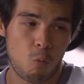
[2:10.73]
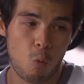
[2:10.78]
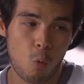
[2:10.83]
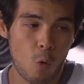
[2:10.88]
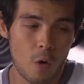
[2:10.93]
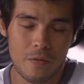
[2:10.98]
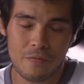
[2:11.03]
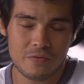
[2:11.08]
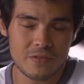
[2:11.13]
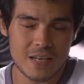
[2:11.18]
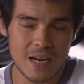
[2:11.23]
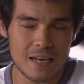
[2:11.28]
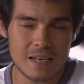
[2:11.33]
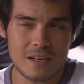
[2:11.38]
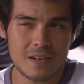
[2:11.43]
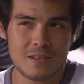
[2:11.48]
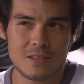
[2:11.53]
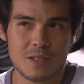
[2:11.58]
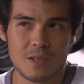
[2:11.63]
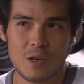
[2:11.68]
would 10
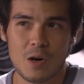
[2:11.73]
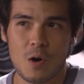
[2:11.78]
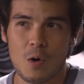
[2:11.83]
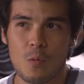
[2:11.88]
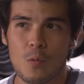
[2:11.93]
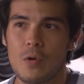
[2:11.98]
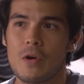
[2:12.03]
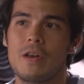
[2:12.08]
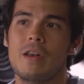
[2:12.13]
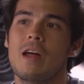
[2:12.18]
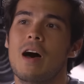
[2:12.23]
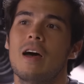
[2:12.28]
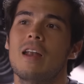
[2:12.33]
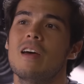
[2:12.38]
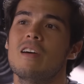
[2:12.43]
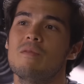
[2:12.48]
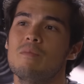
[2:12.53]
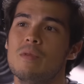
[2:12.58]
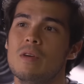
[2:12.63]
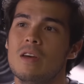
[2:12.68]
years ago would not
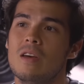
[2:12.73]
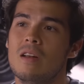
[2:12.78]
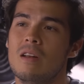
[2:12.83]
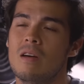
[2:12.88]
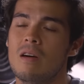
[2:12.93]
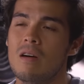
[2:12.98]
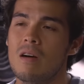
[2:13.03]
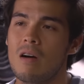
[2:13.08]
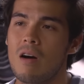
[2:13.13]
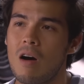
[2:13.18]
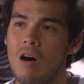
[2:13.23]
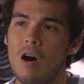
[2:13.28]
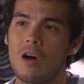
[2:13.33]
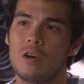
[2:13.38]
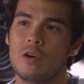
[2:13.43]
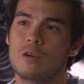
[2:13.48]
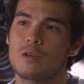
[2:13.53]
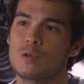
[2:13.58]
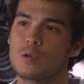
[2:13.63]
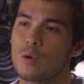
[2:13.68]
have been
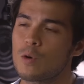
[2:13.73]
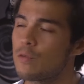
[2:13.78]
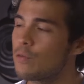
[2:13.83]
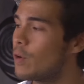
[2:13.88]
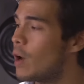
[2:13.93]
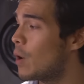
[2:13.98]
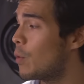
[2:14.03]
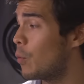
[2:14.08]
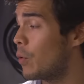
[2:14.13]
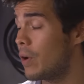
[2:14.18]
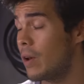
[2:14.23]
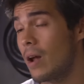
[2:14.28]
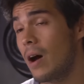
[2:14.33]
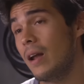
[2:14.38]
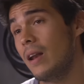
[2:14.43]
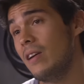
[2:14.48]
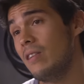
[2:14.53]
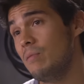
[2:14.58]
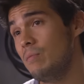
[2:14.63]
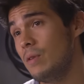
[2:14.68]
on your storefront, would
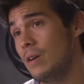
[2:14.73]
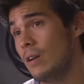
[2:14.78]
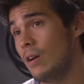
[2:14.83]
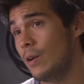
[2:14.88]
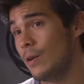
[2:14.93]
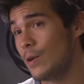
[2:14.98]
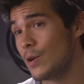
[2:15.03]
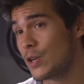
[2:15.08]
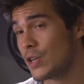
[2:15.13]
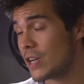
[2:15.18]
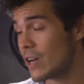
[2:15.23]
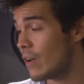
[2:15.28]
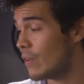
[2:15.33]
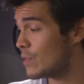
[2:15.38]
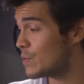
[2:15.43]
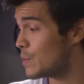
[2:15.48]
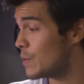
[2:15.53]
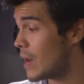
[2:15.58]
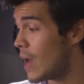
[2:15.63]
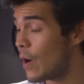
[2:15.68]
not have been on your
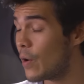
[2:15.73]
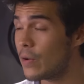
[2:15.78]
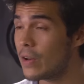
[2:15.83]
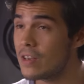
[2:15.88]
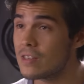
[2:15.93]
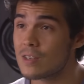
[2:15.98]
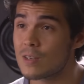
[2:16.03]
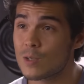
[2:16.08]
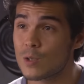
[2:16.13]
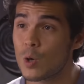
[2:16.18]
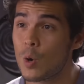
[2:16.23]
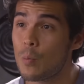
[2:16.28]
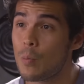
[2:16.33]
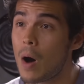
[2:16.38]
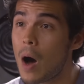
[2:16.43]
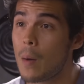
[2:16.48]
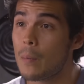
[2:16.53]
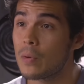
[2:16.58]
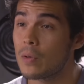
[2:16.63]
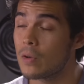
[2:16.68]
shelves, but nowadays they're so
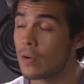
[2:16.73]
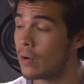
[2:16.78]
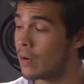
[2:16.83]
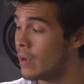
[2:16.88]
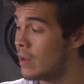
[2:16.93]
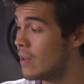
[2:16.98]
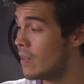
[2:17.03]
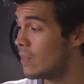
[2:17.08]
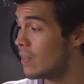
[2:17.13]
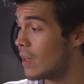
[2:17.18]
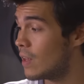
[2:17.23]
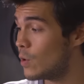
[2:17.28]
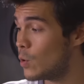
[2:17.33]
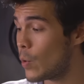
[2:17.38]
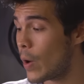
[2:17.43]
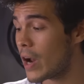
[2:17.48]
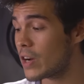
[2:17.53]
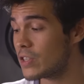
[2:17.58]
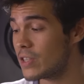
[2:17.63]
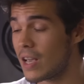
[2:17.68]
popular that
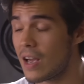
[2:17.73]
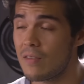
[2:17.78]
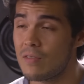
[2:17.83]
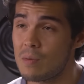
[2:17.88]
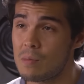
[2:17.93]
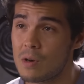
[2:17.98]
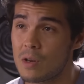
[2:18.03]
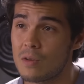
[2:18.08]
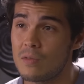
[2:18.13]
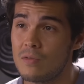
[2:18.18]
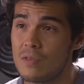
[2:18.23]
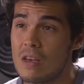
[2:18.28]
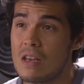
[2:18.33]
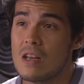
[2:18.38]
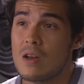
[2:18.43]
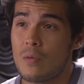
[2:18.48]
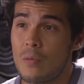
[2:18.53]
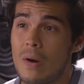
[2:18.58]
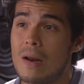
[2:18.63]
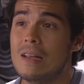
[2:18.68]
you actually have them in
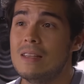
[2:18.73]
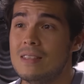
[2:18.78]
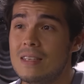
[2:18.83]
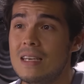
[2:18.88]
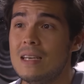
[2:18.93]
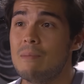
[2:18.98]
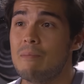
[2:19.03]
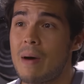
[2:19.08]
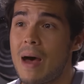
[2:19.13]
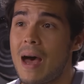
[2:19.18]
convenient, ready-to-eat